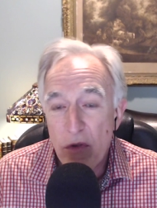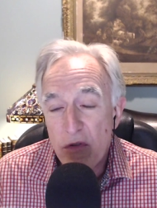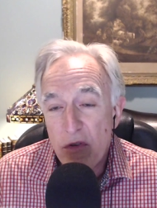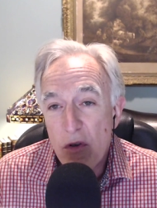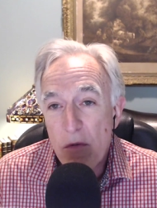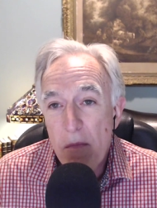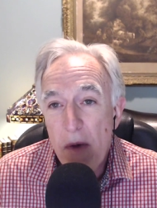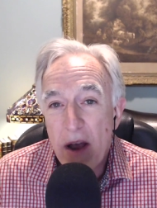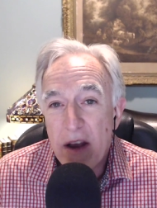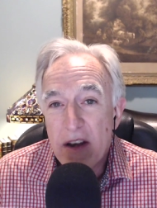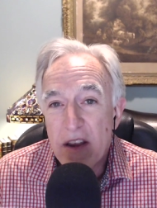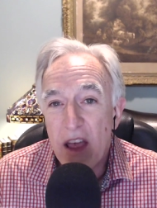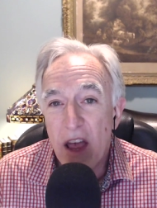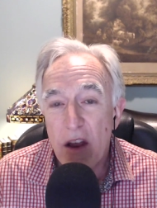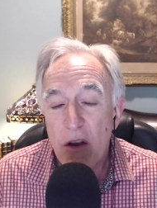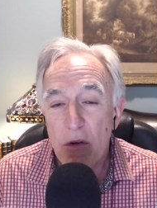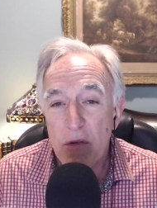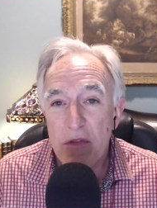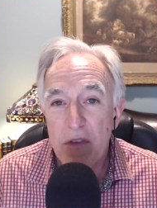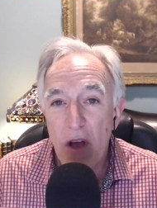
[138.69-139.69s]
you might
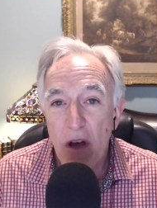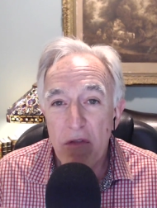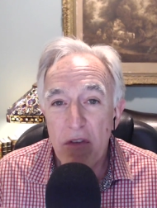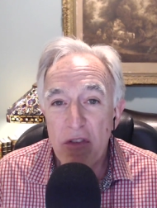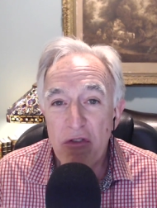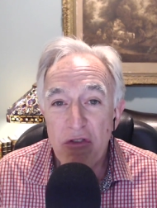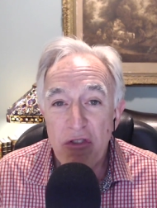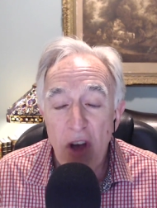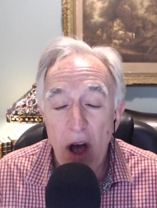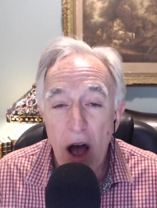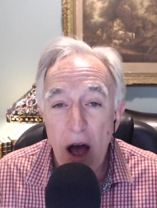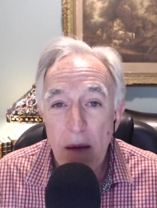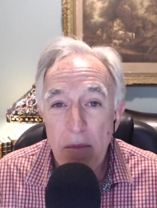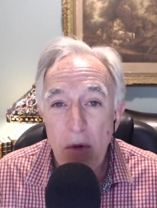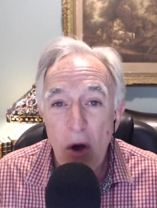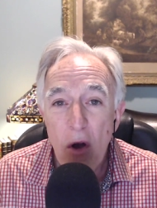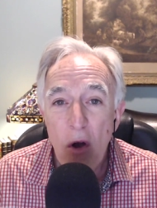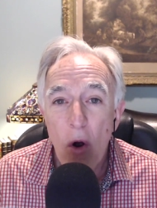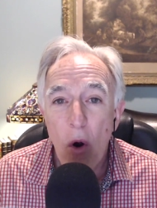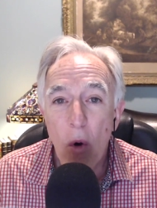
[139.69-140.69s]
get yourself a job